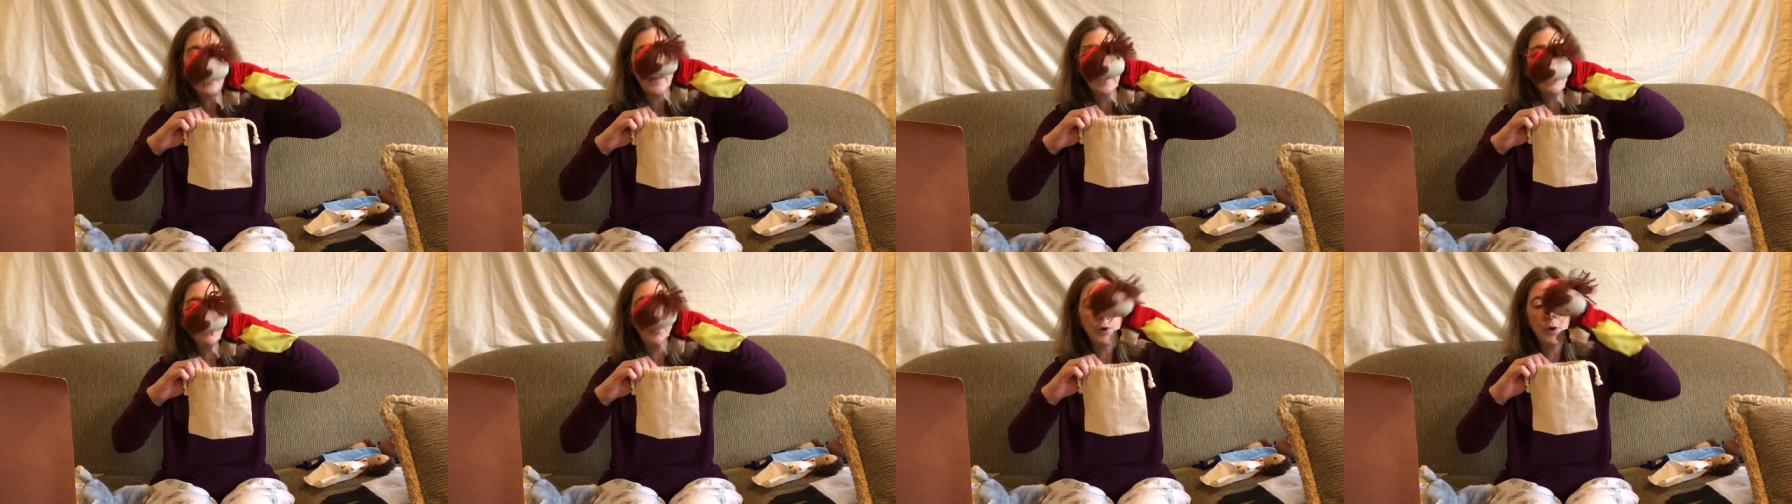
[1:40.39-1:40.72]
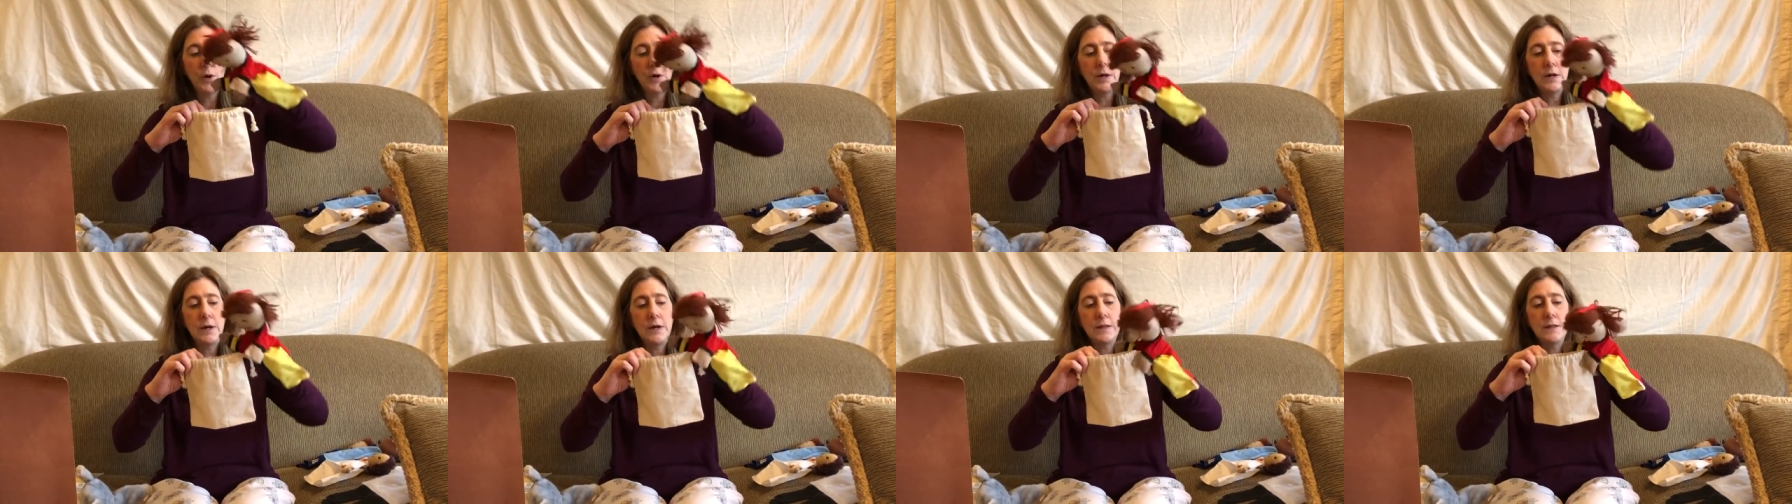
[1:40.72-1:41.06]
They
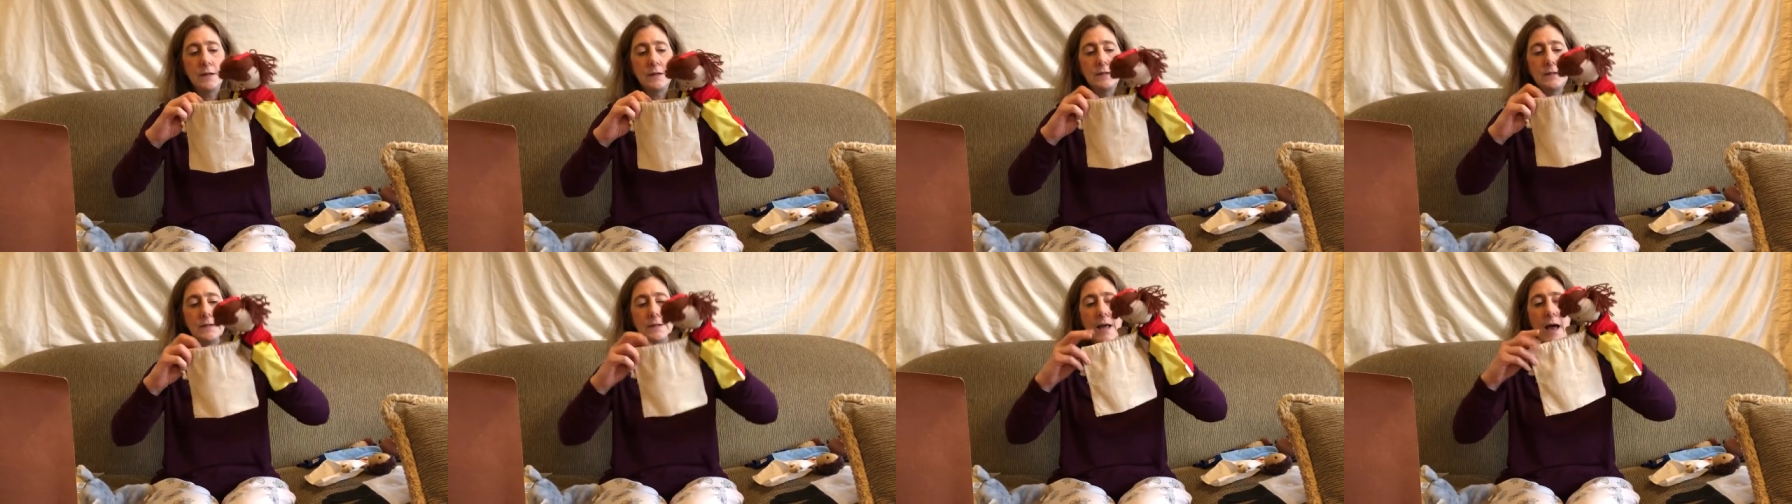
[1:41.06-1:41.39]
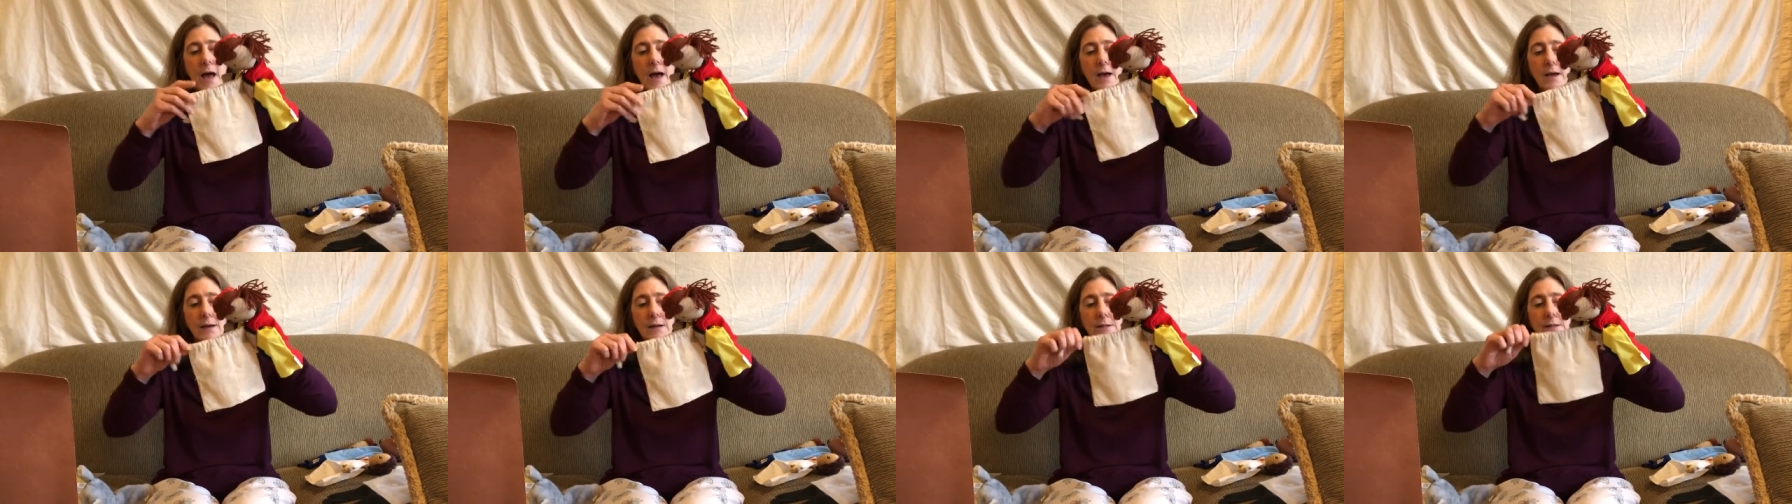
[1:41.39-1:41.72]
put it in the
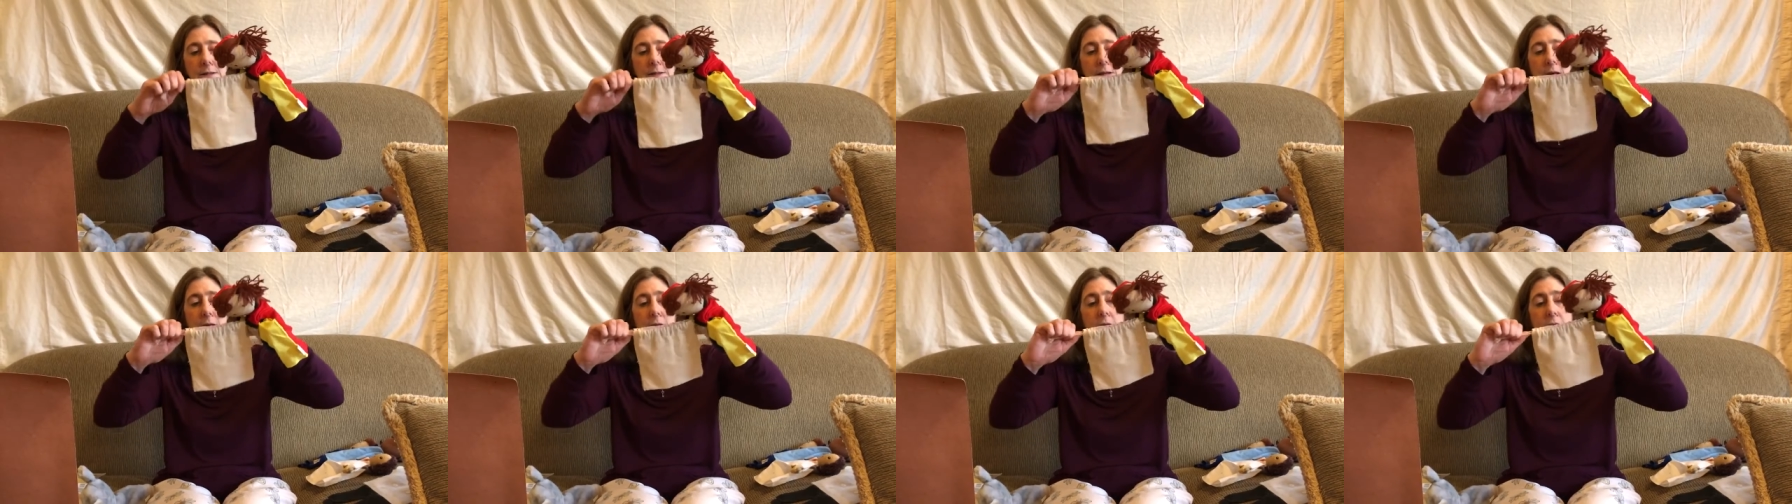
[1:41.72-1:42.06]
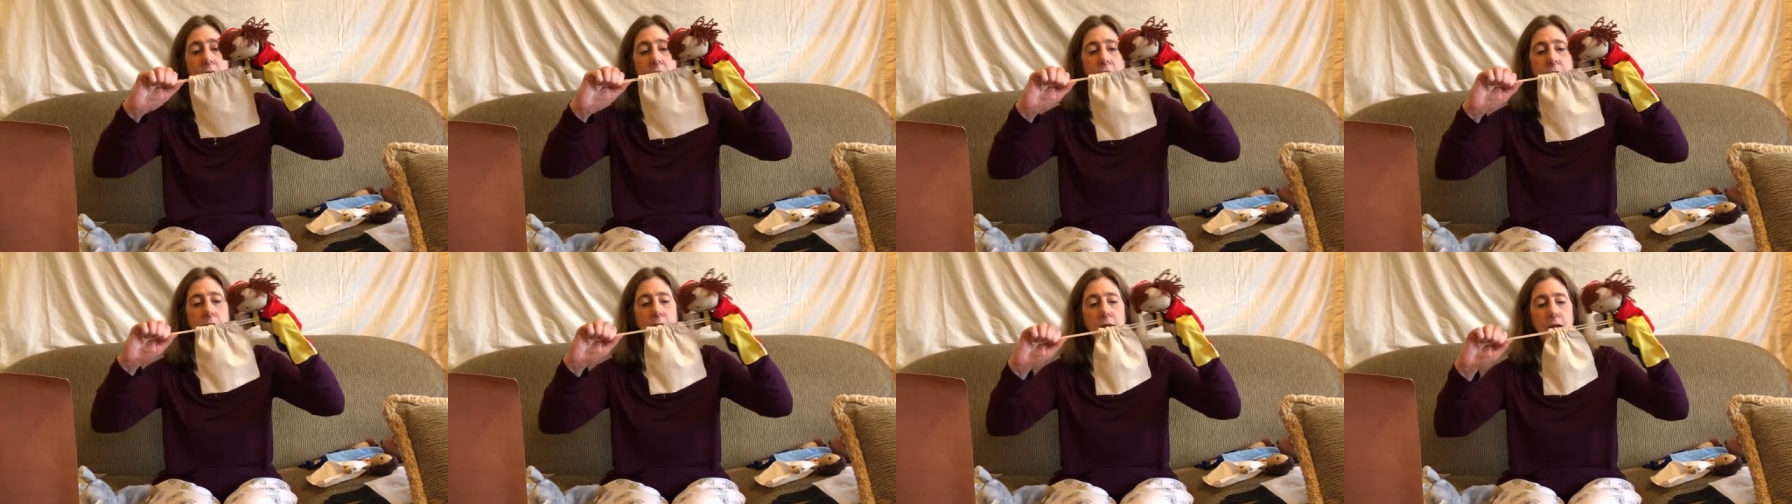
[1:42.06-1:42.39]
sacks
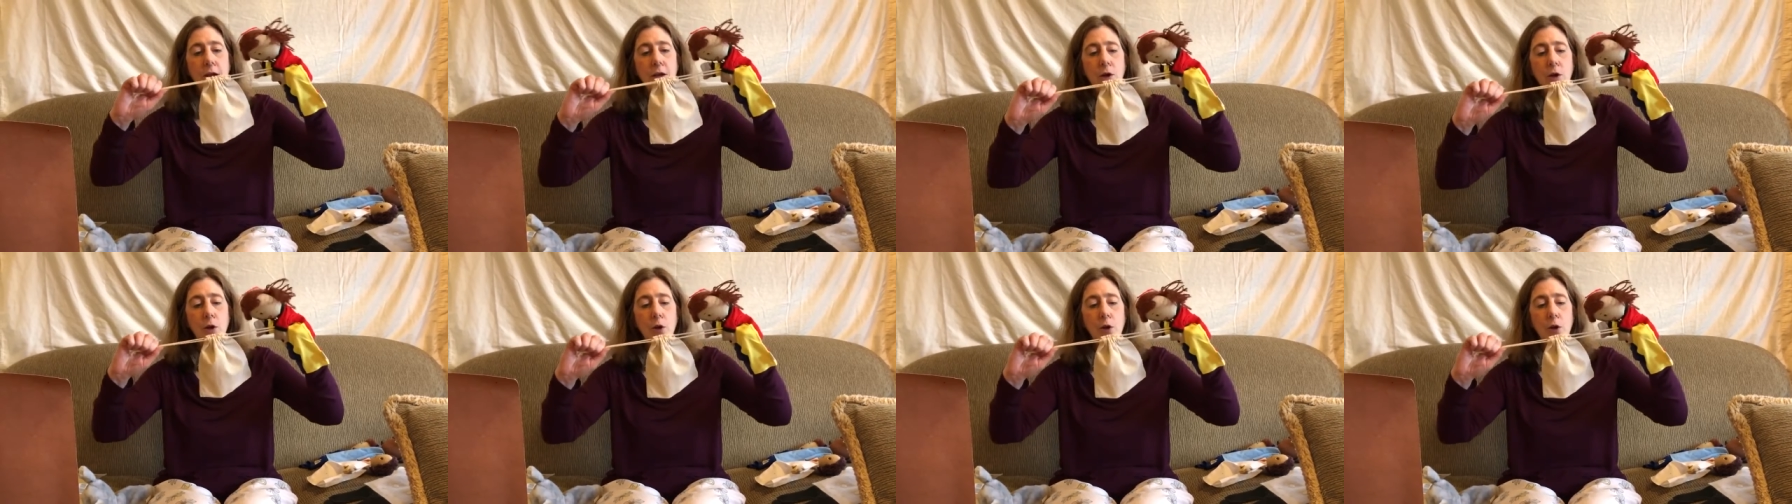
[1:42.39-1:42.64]
and they